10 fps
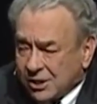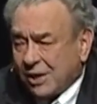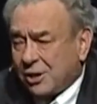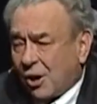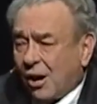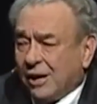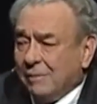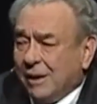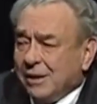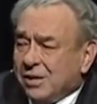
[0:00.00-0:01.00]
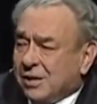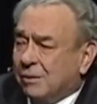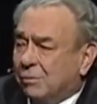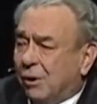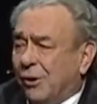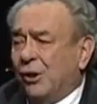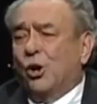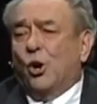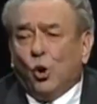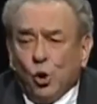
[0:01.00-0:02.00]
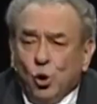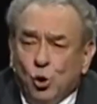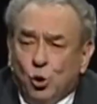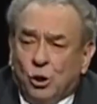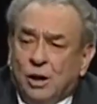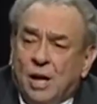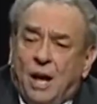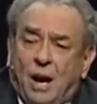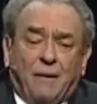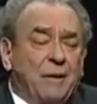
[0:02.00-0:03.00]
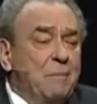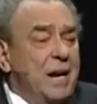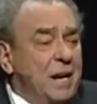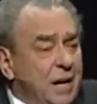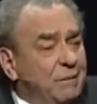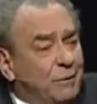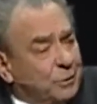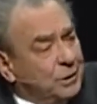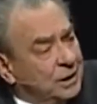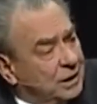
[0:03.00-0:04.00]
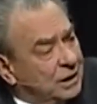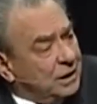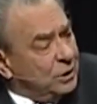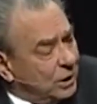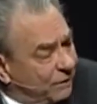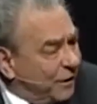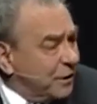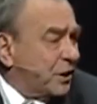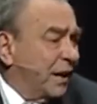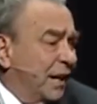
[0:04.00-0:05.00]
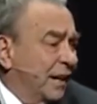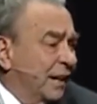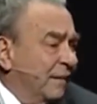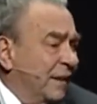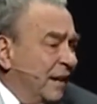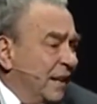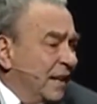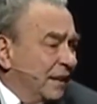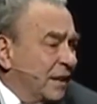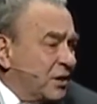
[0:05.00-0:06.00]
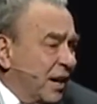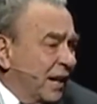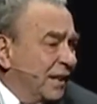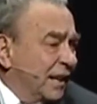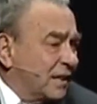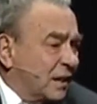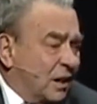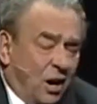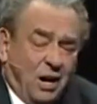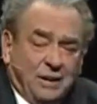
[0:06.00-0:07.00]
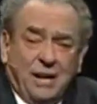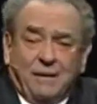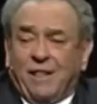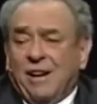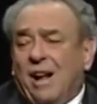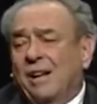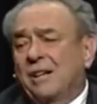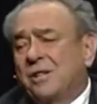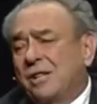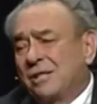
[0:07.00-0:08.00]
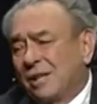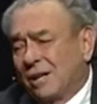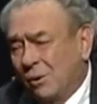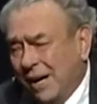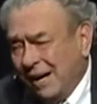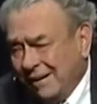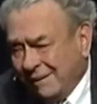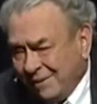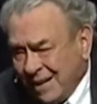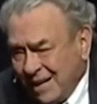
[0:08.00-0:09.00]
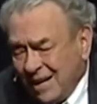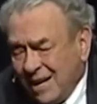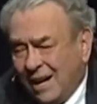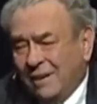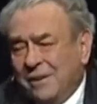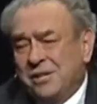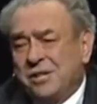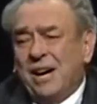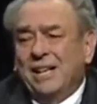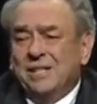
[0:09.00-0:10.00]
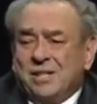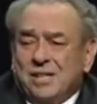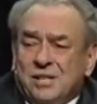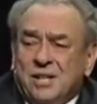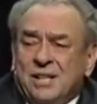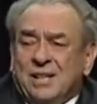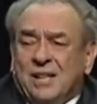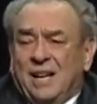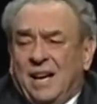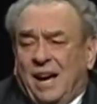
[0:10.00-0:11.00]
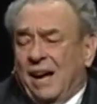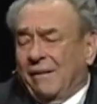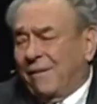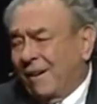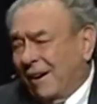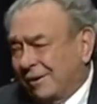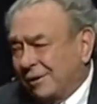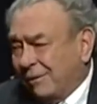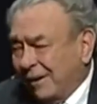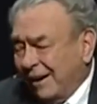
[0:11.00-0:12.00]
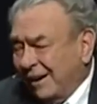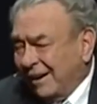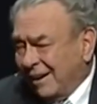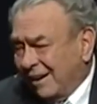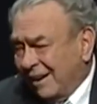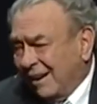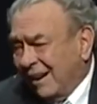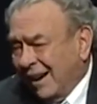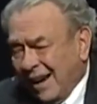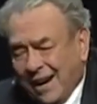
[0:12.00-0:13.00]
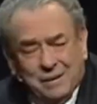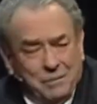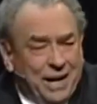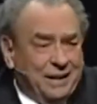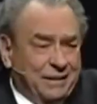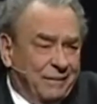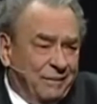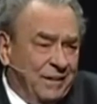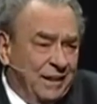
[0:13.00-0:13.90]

Such arguments were the glue of the medieval university that said that, God, that theology is the queen of the sciences and philosophy, her handmaiden.